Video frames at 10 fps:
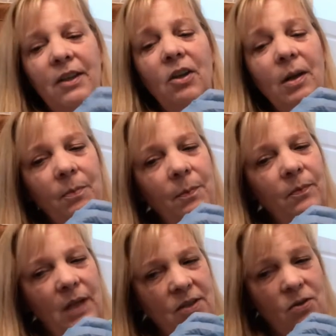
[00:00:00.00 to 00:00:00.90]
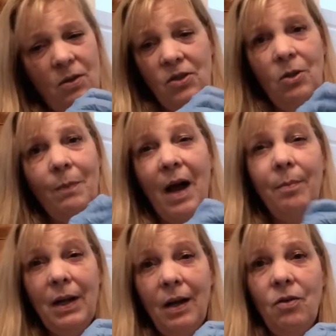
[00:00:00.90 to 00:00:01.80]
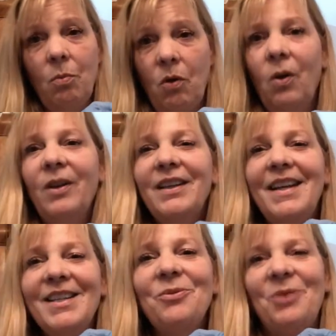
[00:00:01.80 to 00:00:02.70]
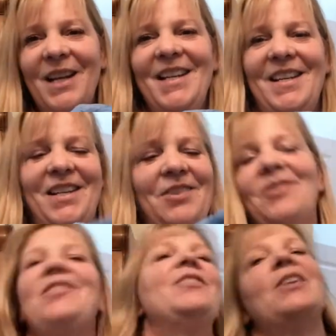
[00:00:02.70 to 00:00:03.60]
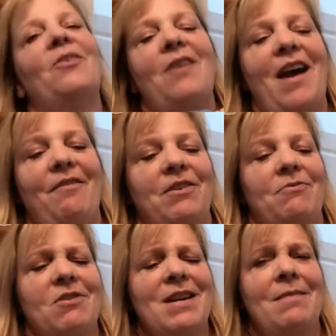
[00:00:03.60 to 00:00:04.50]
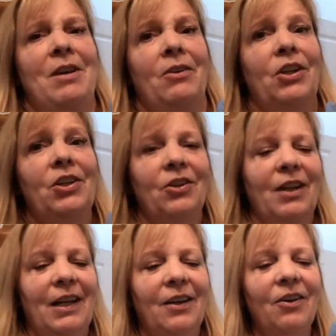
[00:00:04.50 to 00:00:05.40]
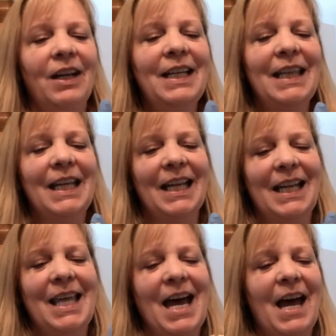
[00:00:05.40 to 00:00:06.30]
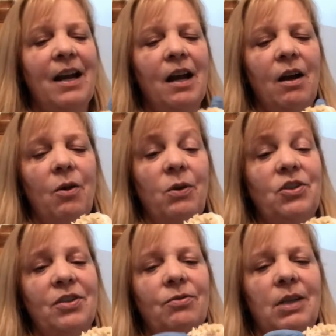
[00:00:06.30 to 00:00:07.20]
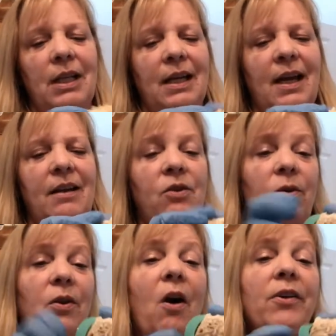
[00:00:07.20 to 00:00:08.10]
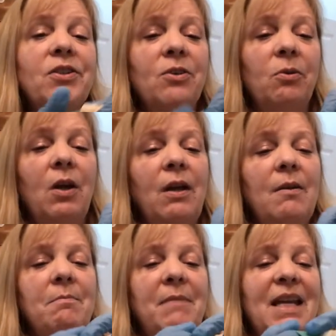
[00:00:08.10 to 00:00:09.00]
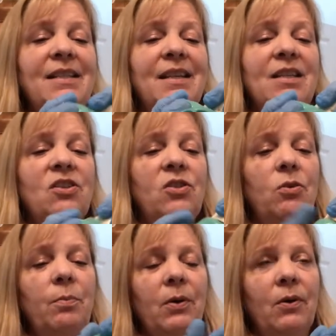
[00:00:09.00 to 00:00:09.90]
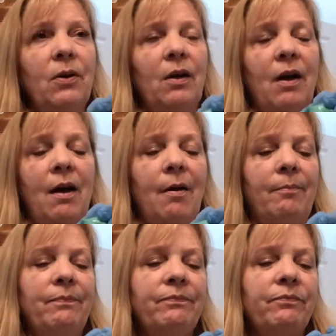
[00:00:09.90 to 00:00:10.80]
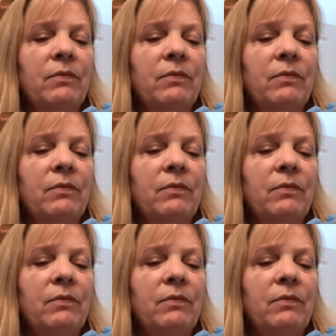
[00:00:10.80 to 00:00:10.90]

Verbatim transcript: you can, as soon as you pop it out of the mold, it's ready to use. You don't have to worry about curing it or anything like that, which is really kind of cool. Also makes it super um,